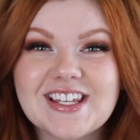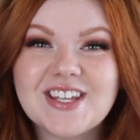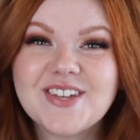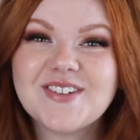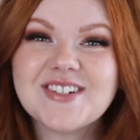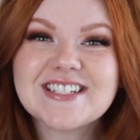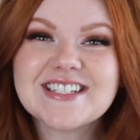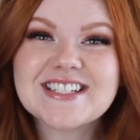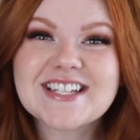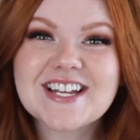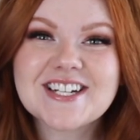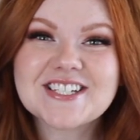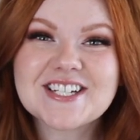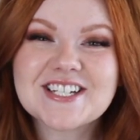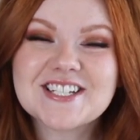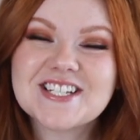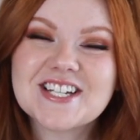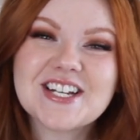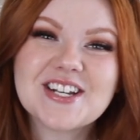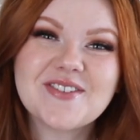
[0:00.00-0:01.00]
You are such a
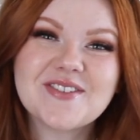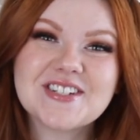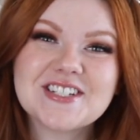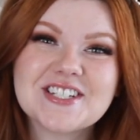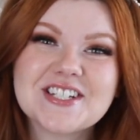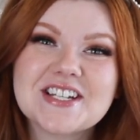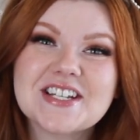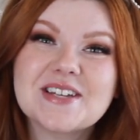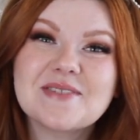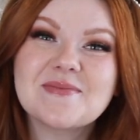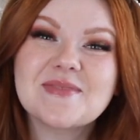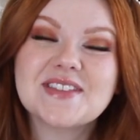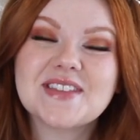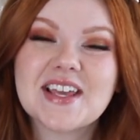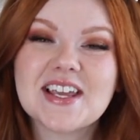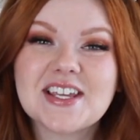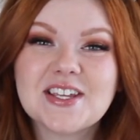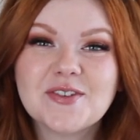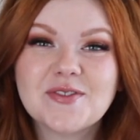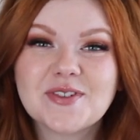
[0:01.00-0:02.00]
genuine gem.
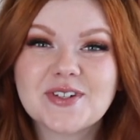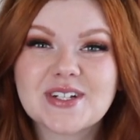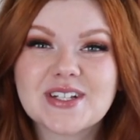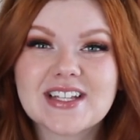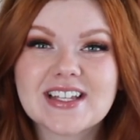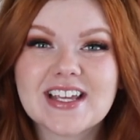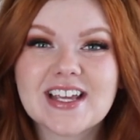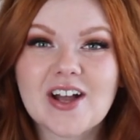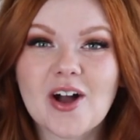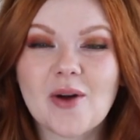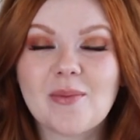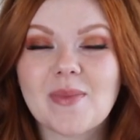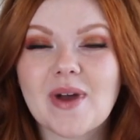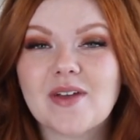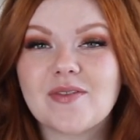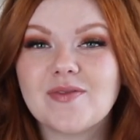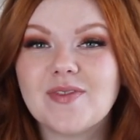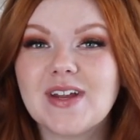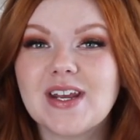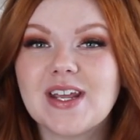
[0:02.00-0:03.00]
Thank you for clicking on
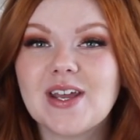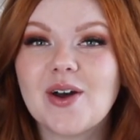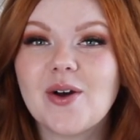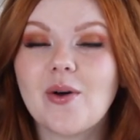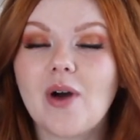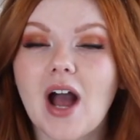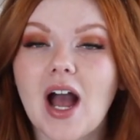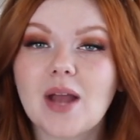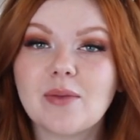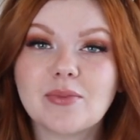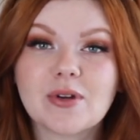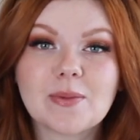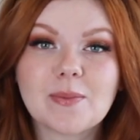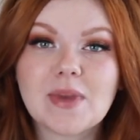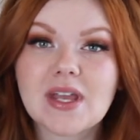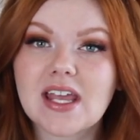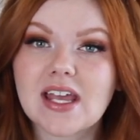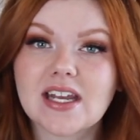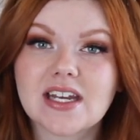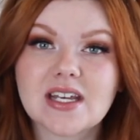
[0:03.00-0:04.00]
my video. I'm Brooke
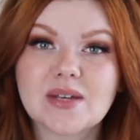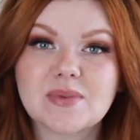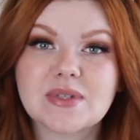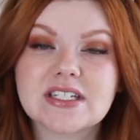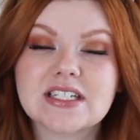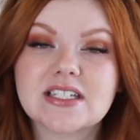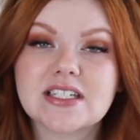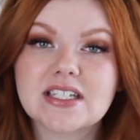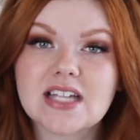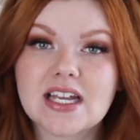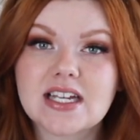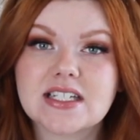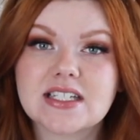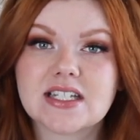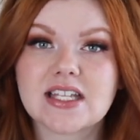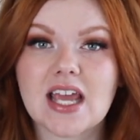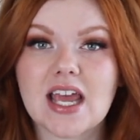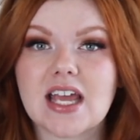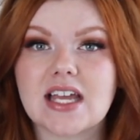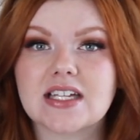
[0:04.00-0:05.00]
McKenna, but today's
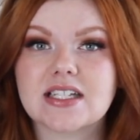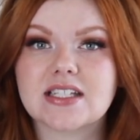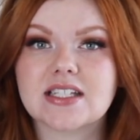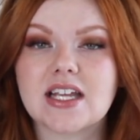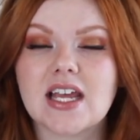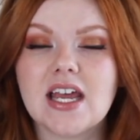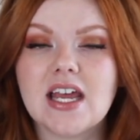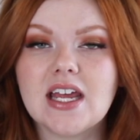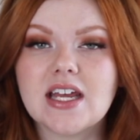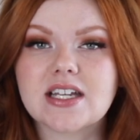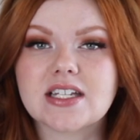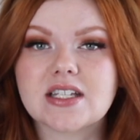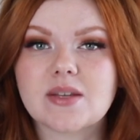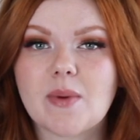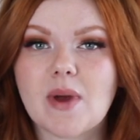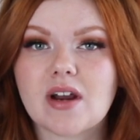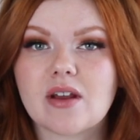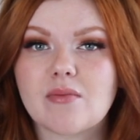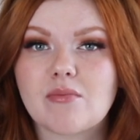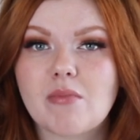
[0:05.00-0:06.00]
case is
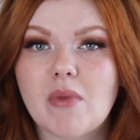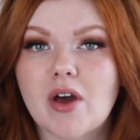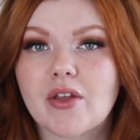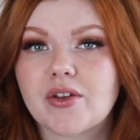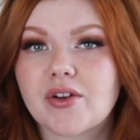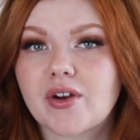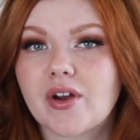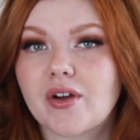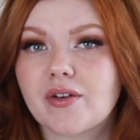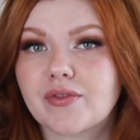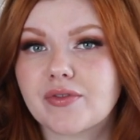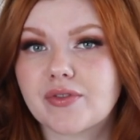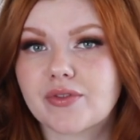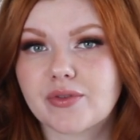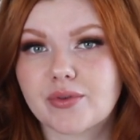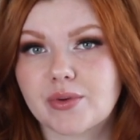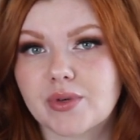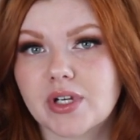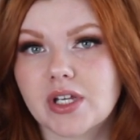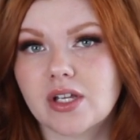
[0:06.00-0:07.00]
about a mother of
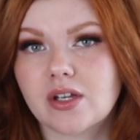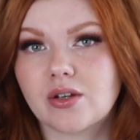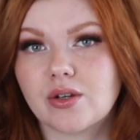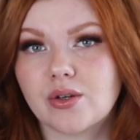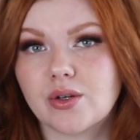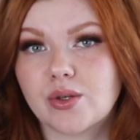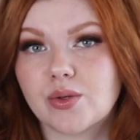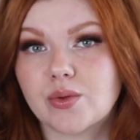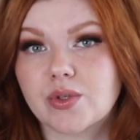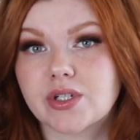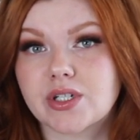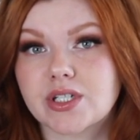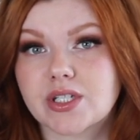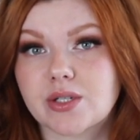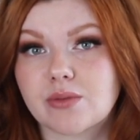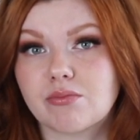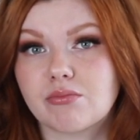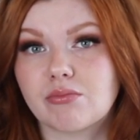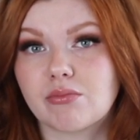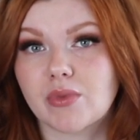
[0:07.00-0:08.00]
three who was
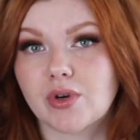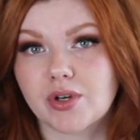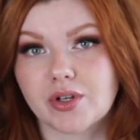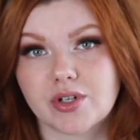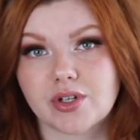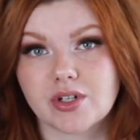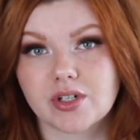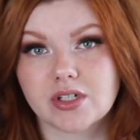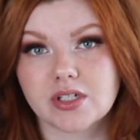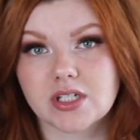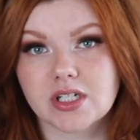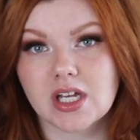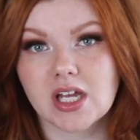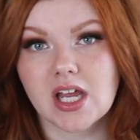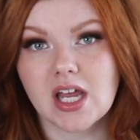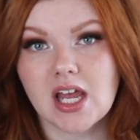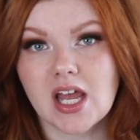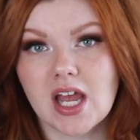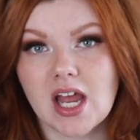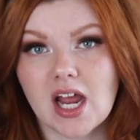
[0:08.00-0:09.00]
murdered.
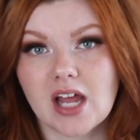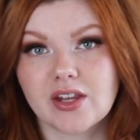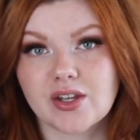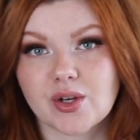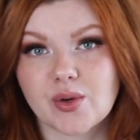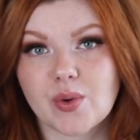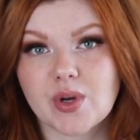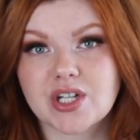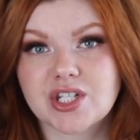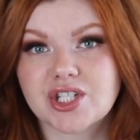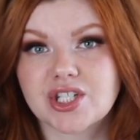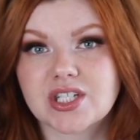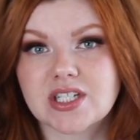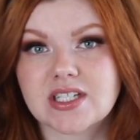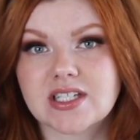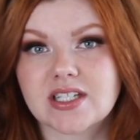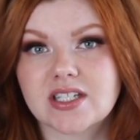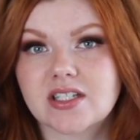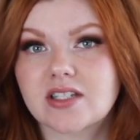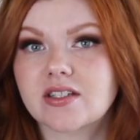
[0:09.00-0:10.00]
And the
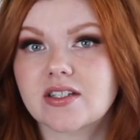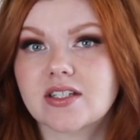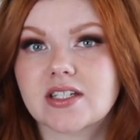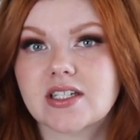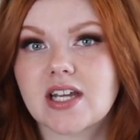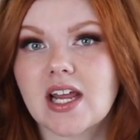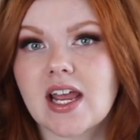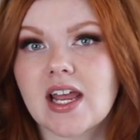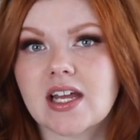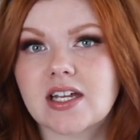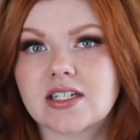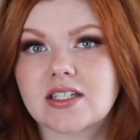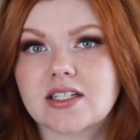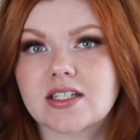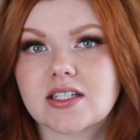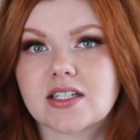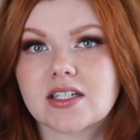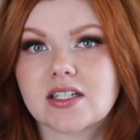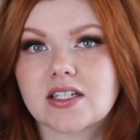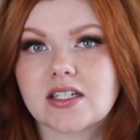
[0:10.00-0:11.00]
question still
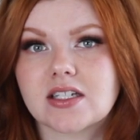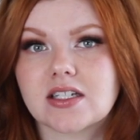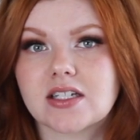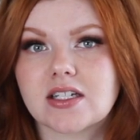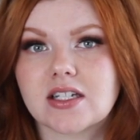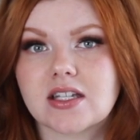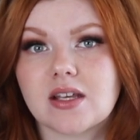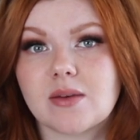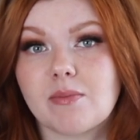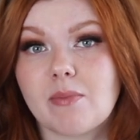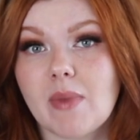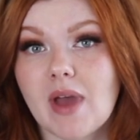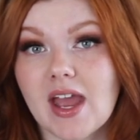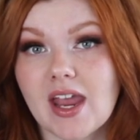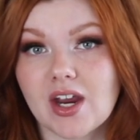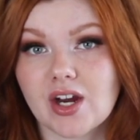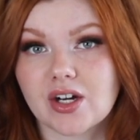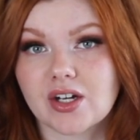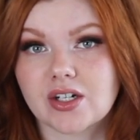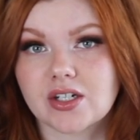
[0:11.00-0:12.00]
stands, did the
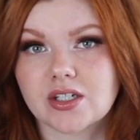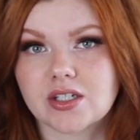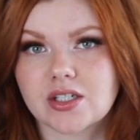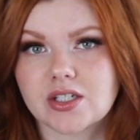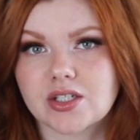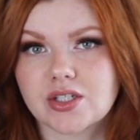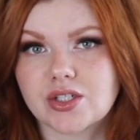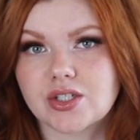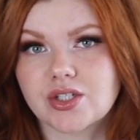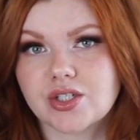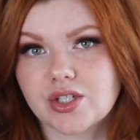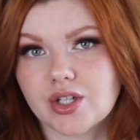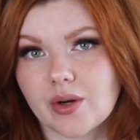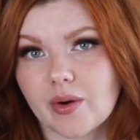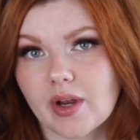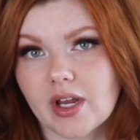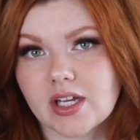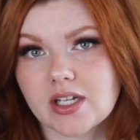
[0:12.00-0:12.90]
mayor do